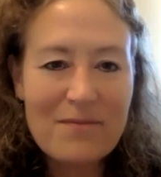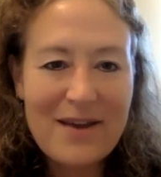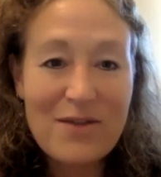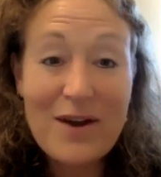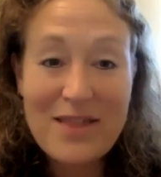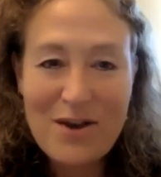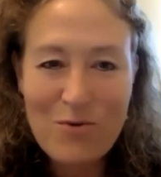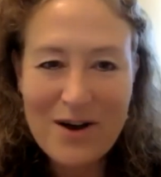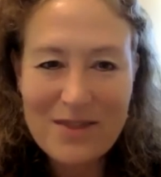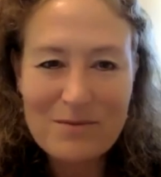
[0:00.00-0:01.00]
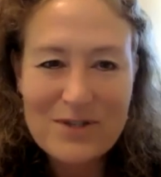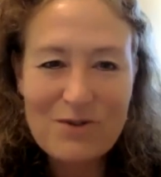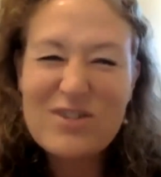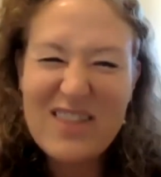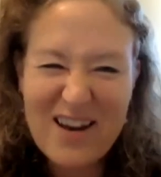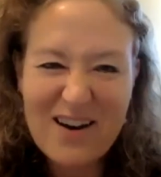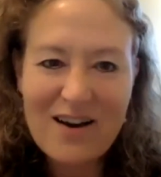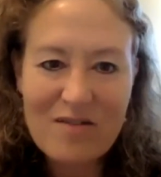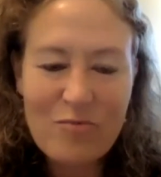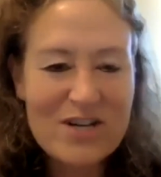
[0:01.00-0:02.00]
in the way that you want them to that
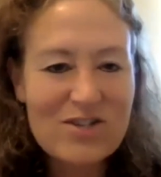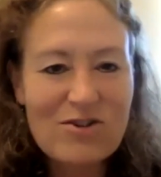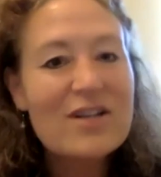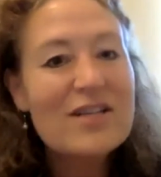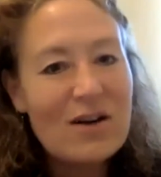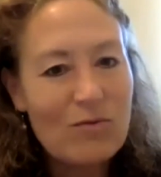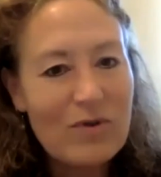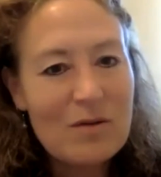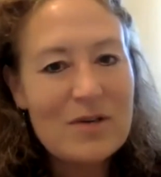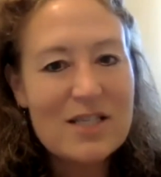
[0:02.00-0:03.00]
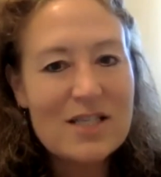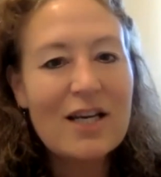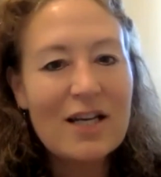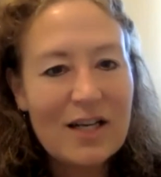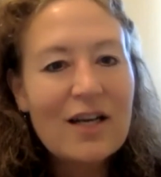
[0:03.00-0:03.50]
kind of pressure, because they don't want to be seen